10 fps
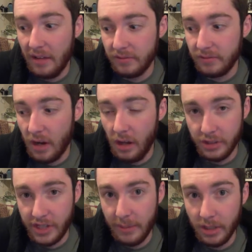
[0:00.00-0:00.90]
of
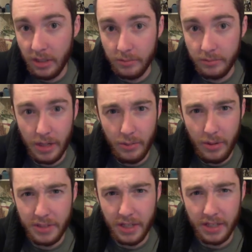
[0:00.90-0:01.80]
College Gamer, my
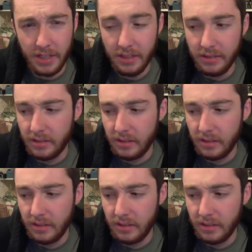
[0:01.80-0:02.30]
website, I guess.